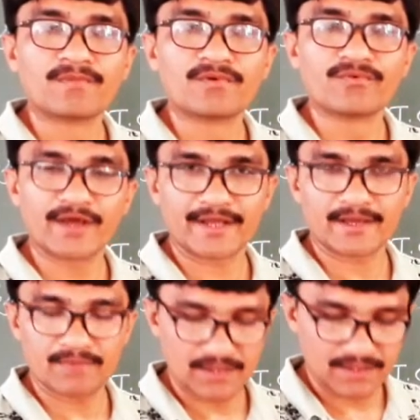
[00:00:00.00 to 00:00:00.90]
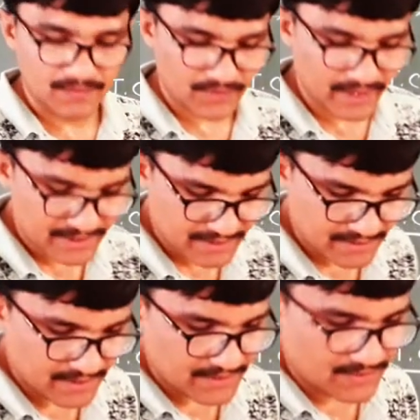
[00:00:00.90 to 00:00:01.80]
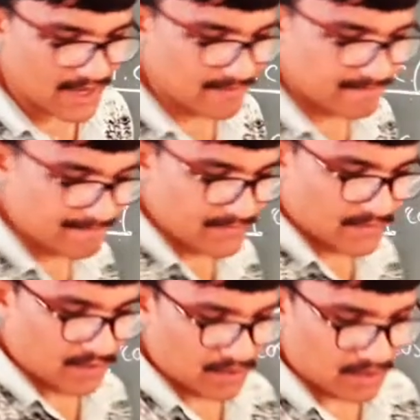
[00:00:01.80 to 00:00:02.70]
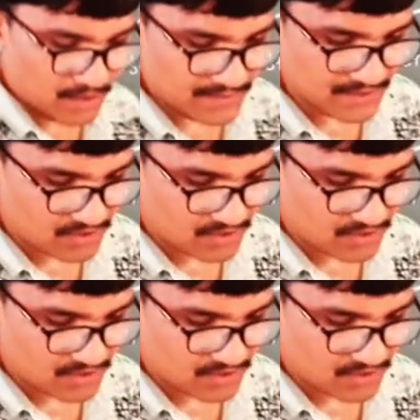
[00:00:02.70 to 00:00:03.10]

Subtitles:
variable, right? Then